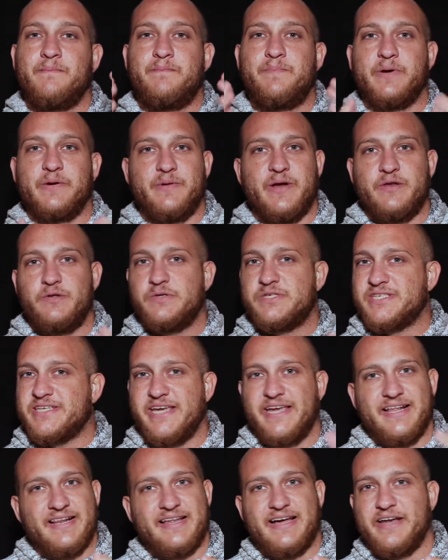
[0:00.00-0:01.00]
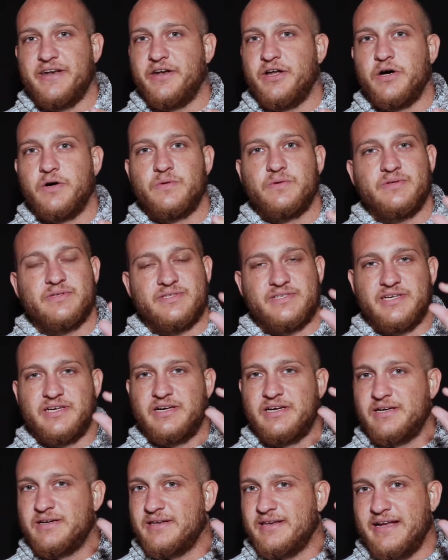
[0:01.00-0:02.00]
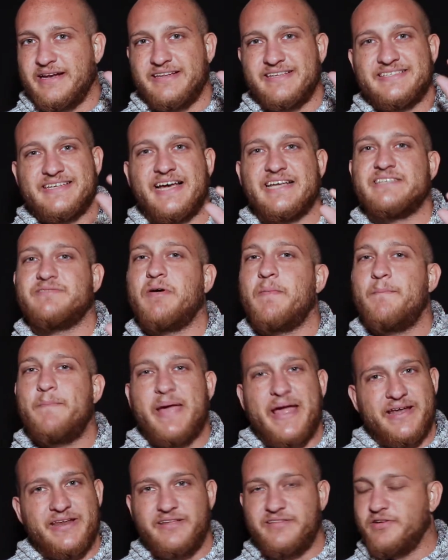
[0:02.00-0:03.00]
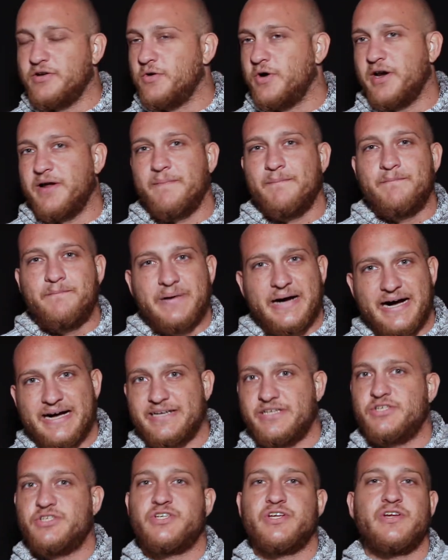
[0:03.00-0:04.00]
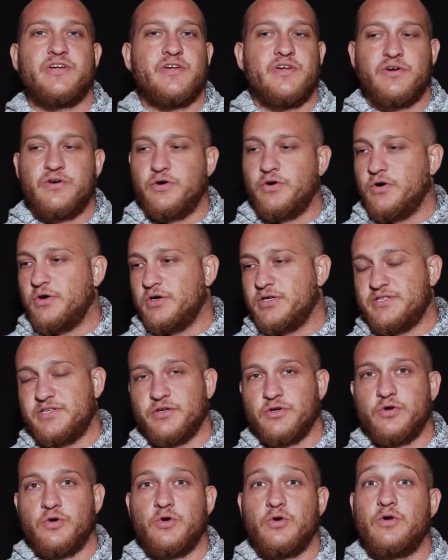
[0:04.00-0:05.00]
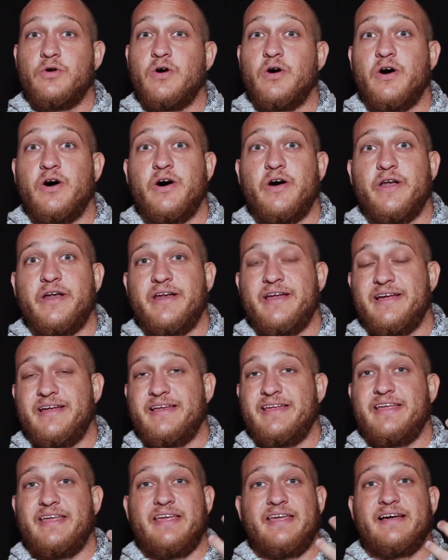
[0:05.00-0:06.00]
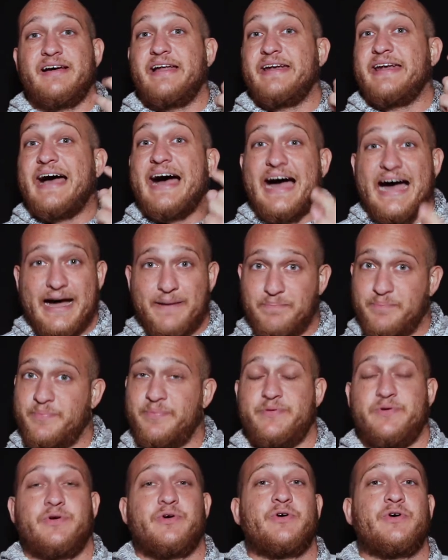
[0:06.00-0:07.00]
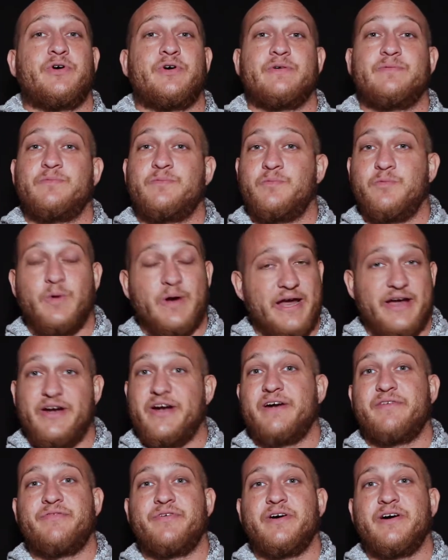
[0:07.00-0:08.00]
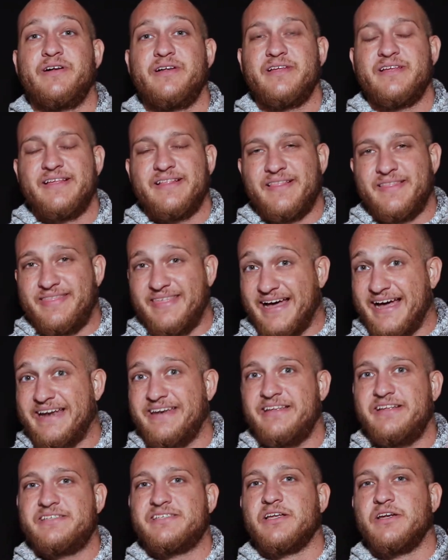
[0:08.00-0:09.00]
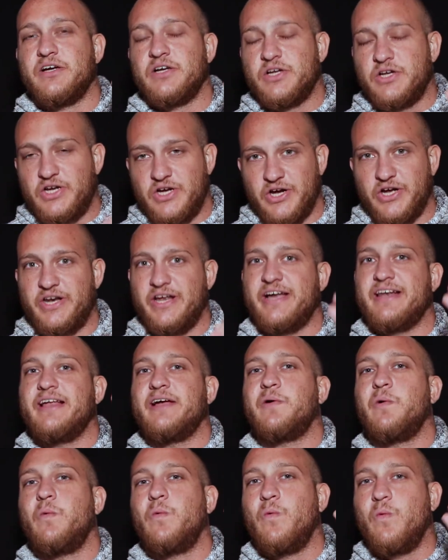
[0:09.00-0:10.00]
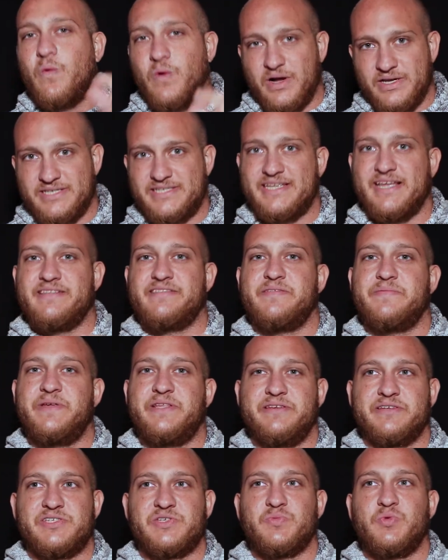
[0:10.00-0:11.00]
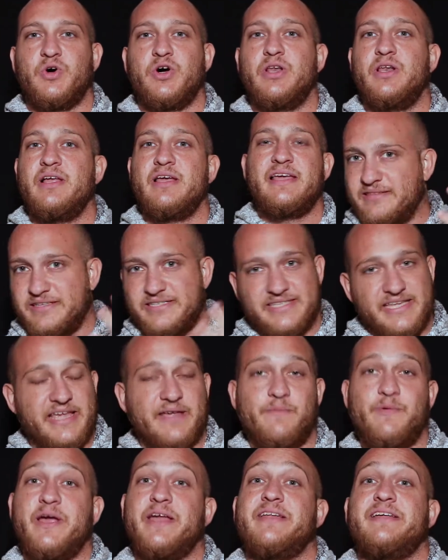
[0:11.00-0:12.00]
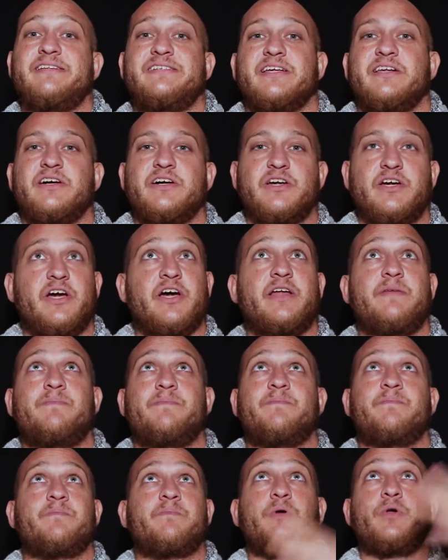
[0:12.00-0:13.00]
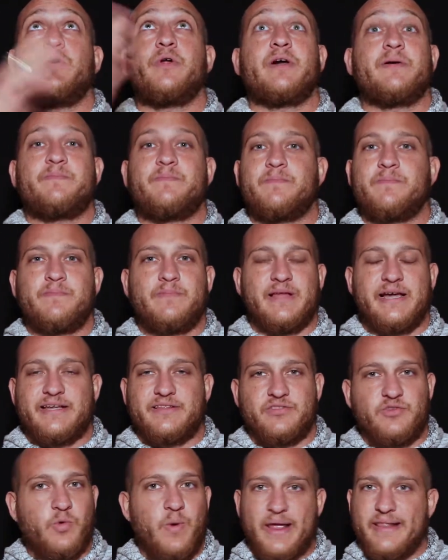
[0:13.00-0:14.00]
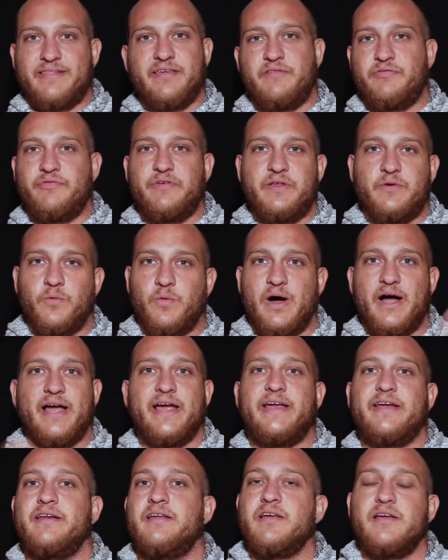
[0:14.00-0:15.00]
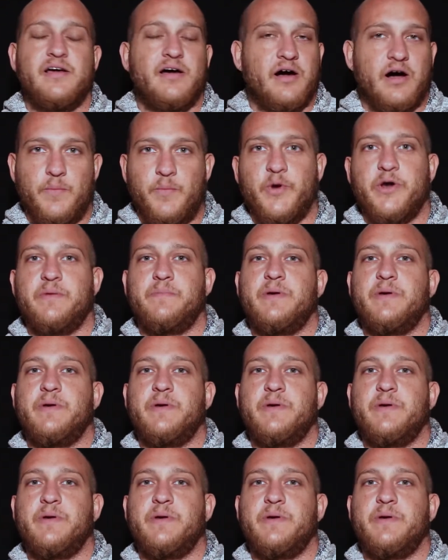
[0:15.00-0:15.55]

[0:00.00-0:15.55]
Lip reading: but when you scale that down to like the size of a penny to go on a badge or to go on an app or wherever, that needs to look good at like 1 centimeter small. The same way it needs to look good blown up like 20 feet wide up on a